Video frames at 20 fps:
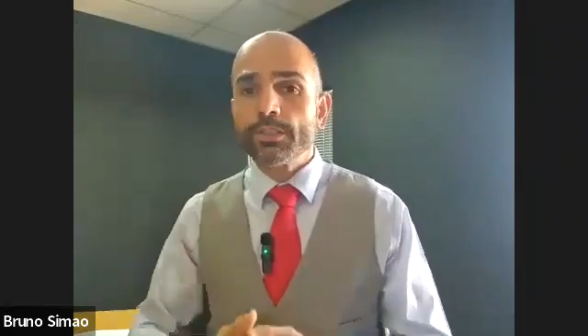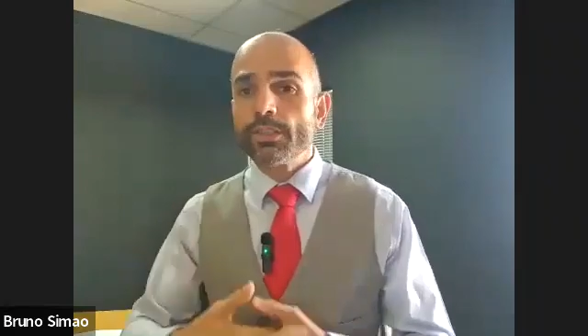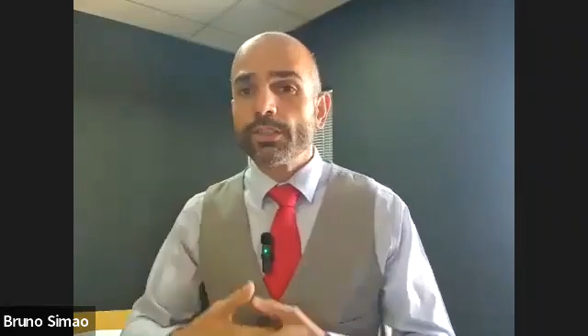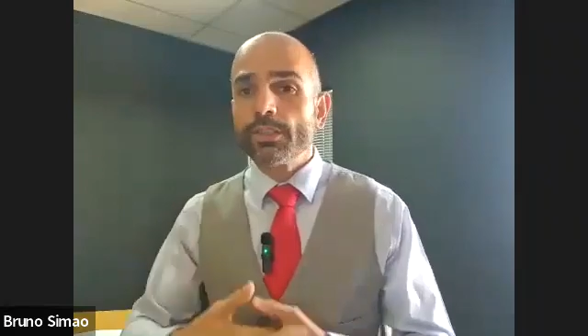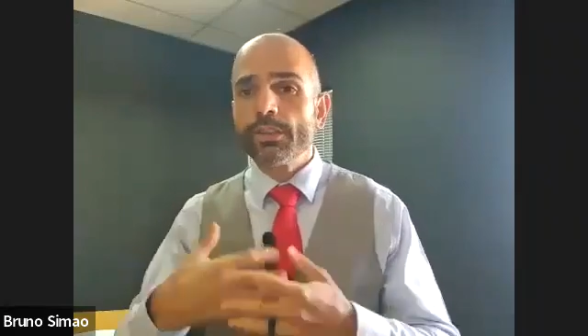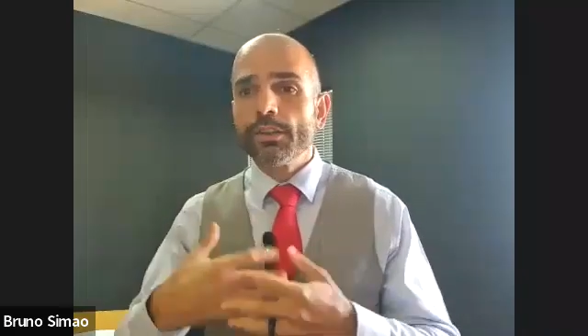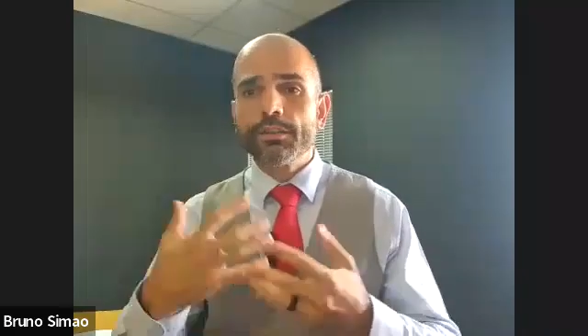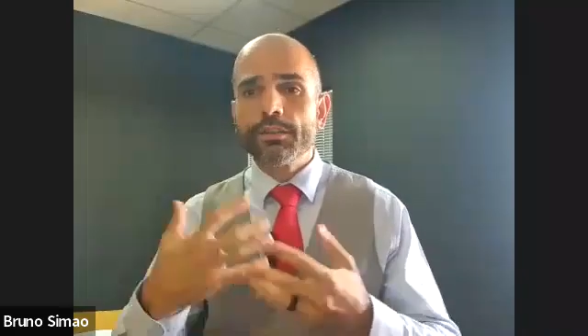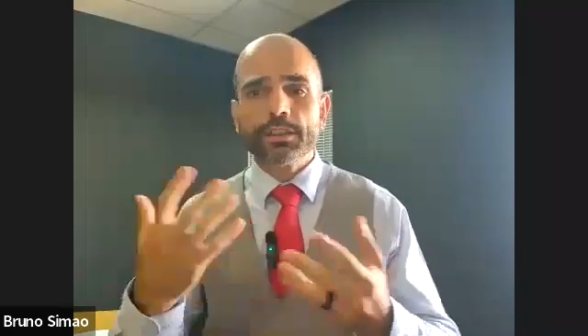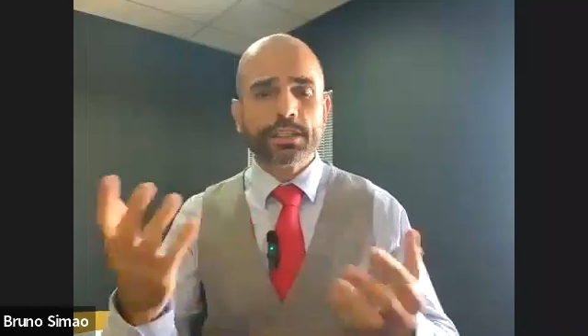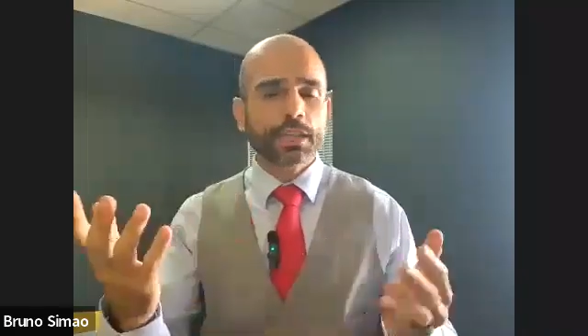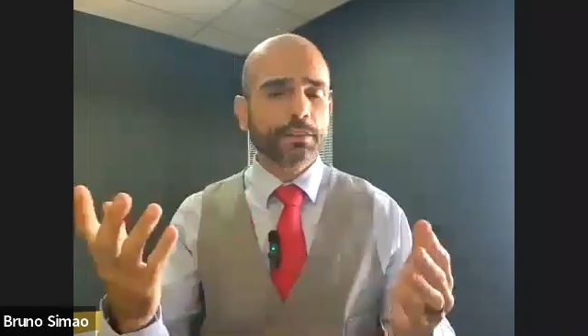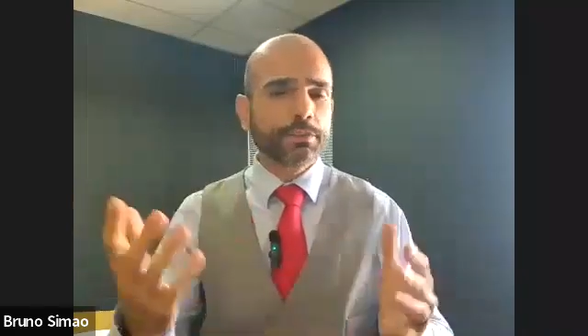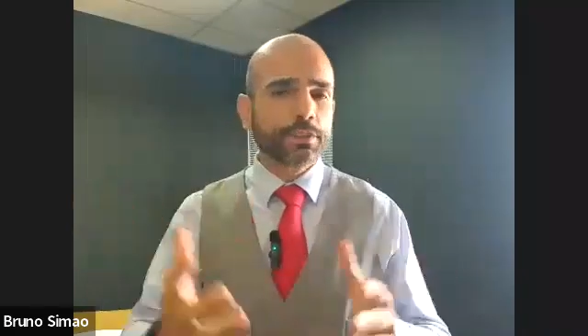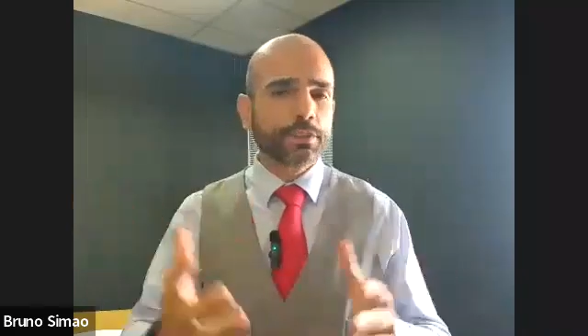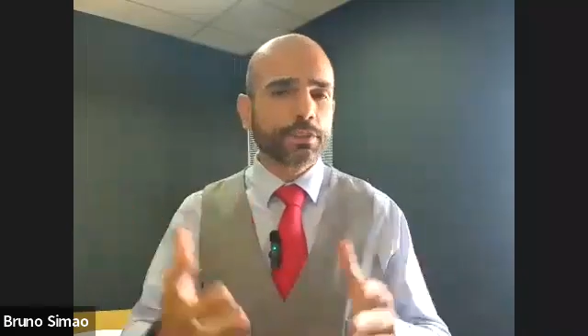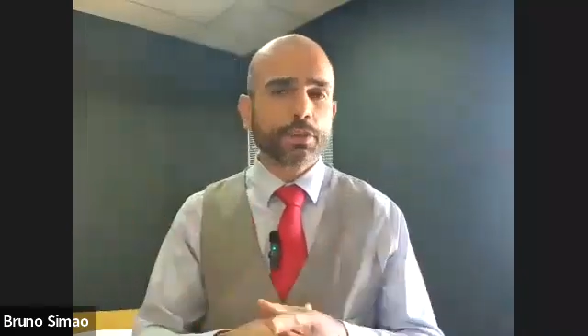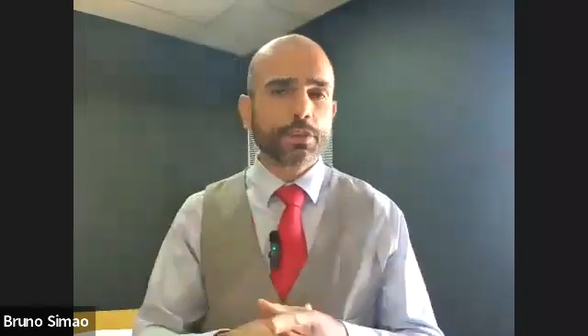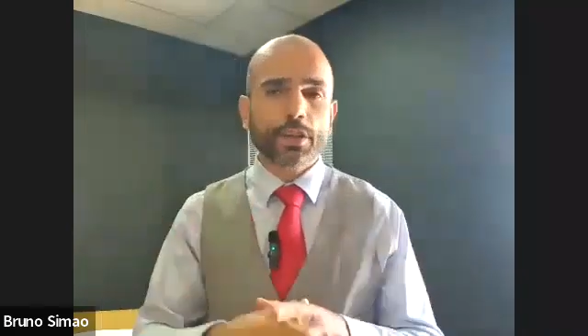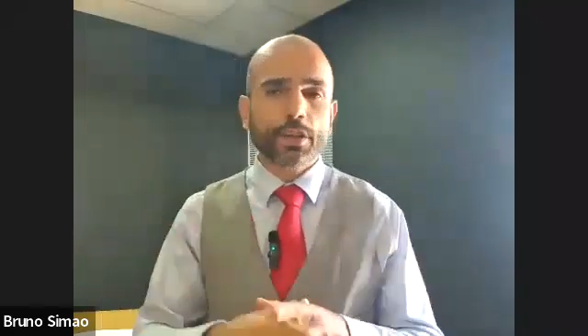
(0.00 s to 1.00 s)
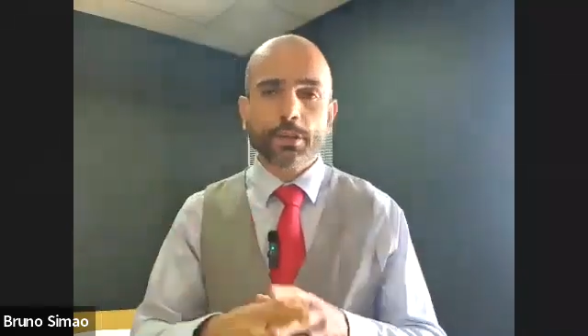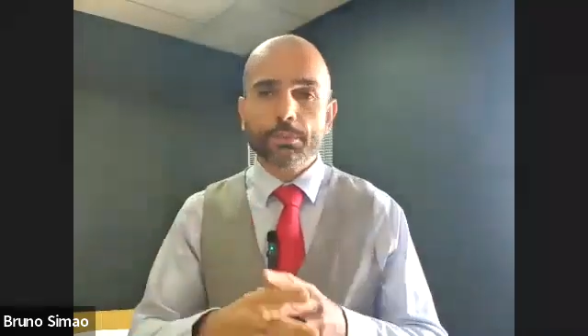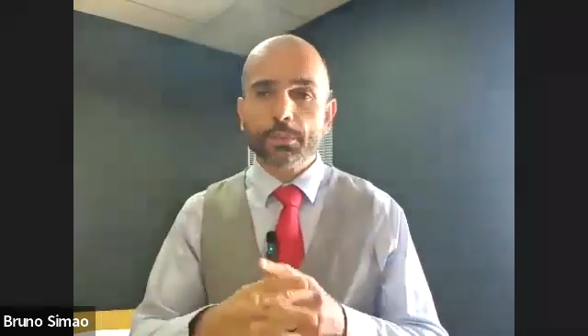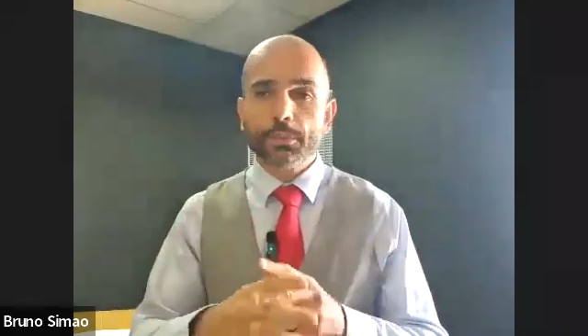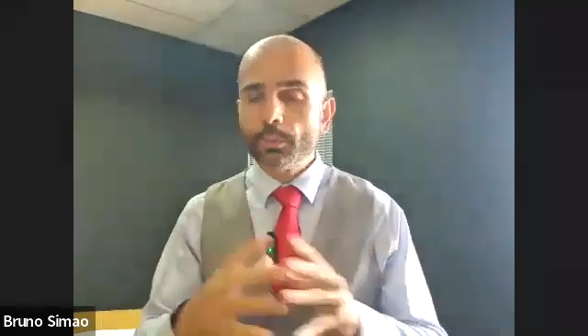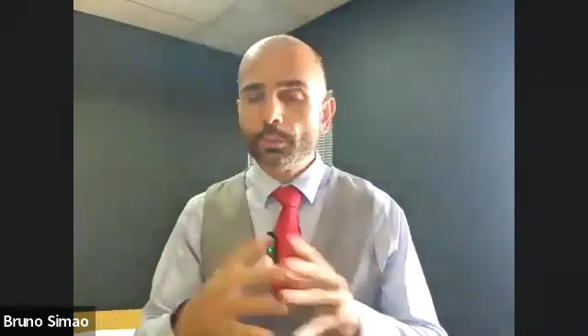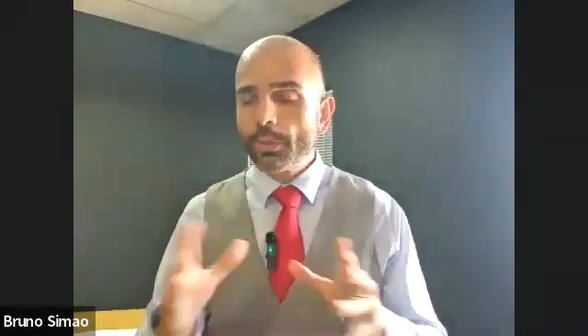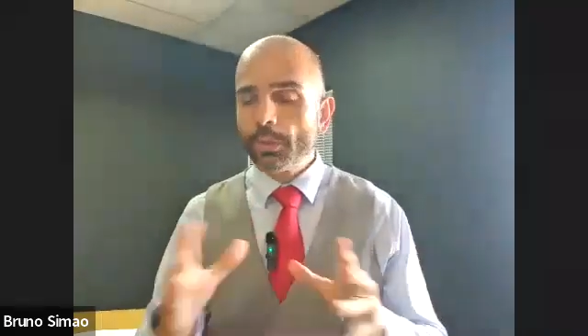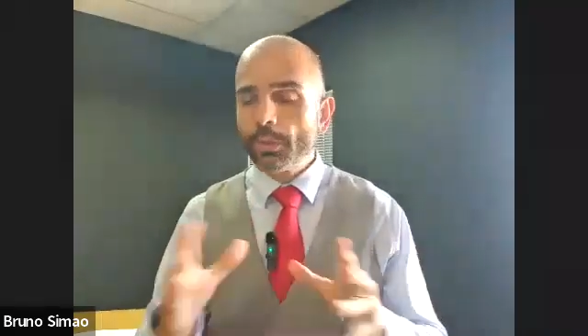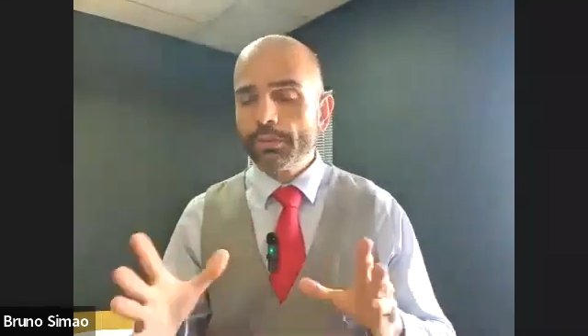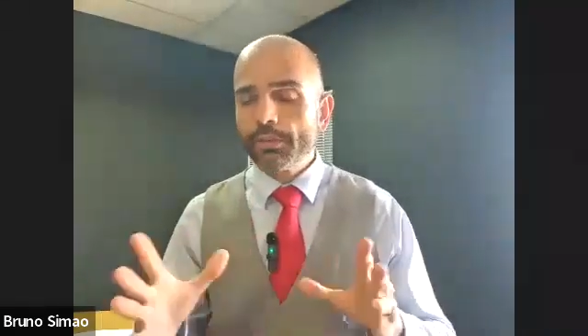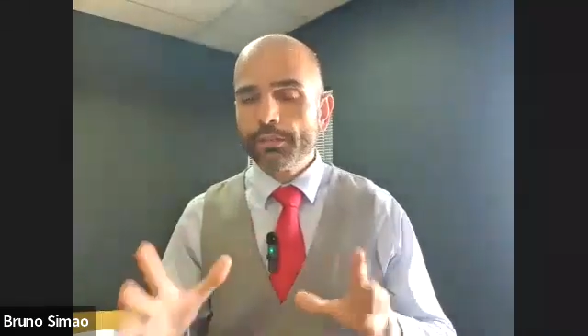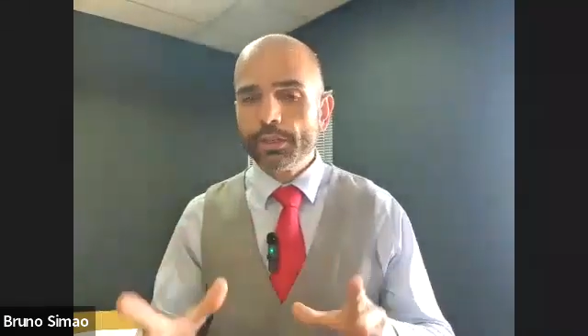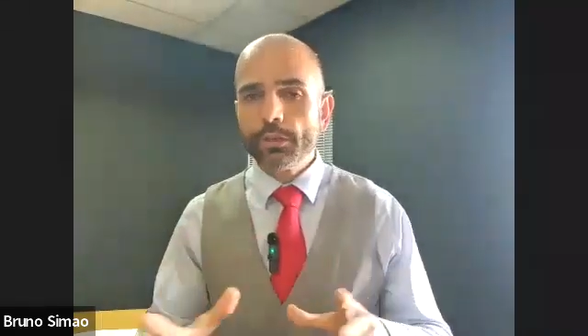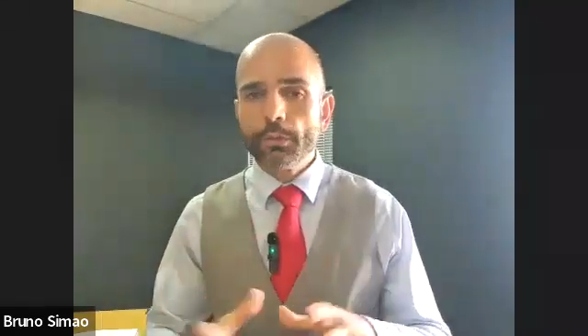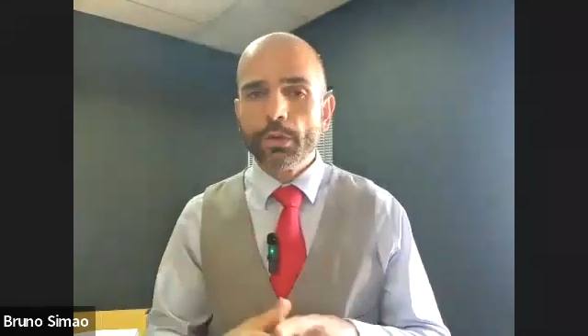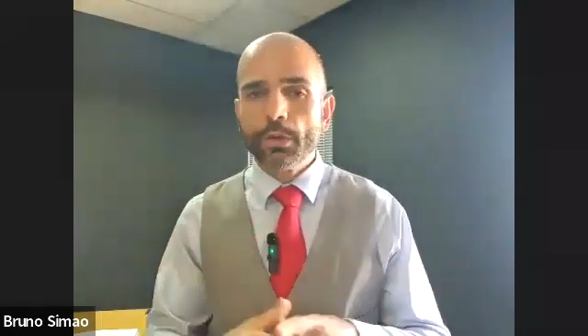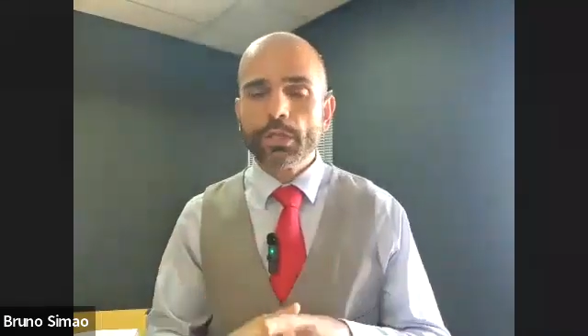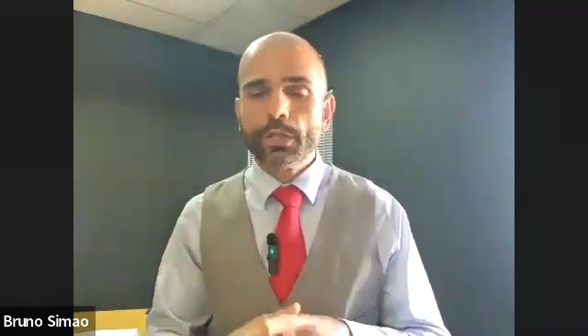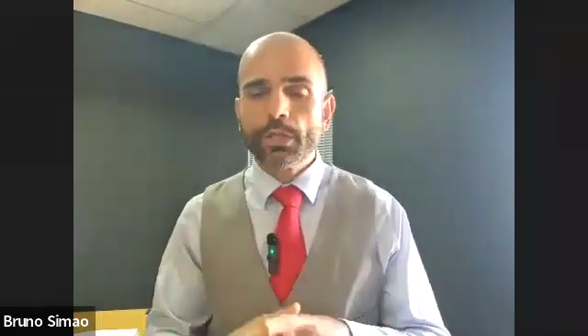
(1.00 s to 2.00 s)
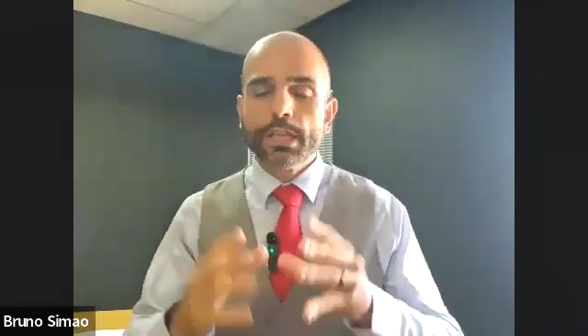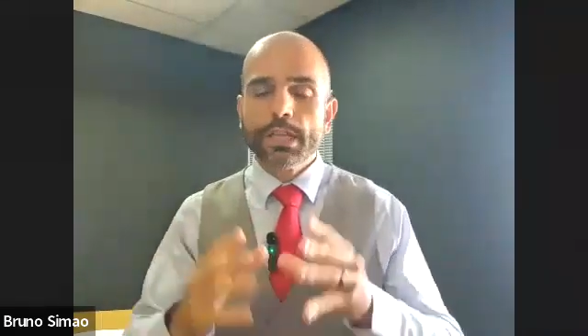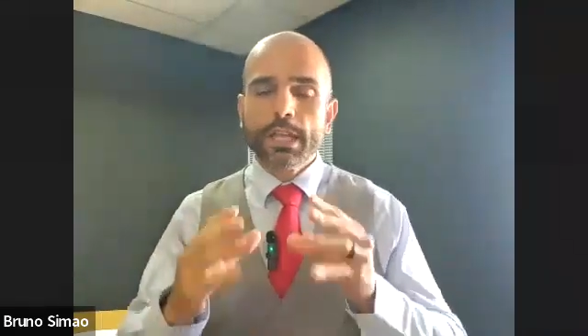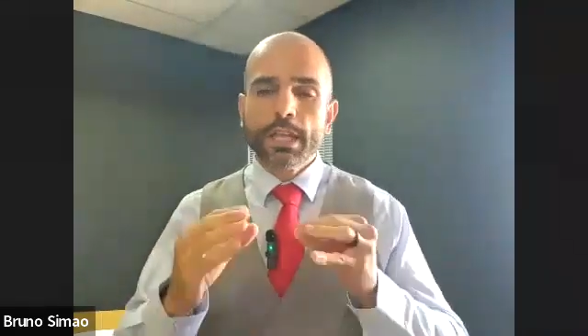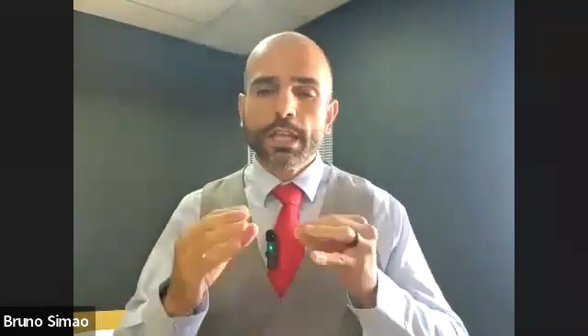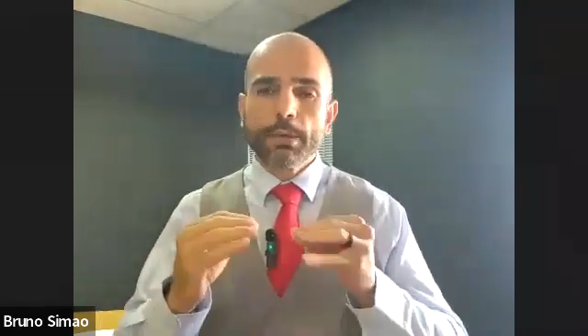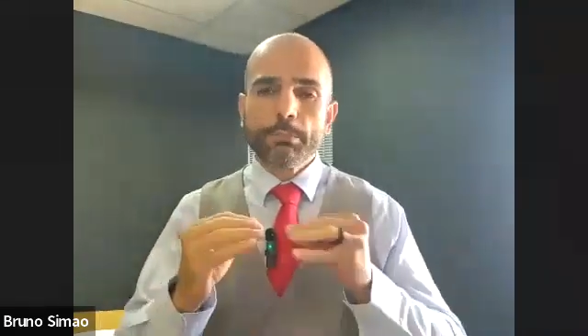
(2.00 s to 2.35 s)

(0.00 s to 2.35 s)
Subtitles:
a service level agreement, whatever you want,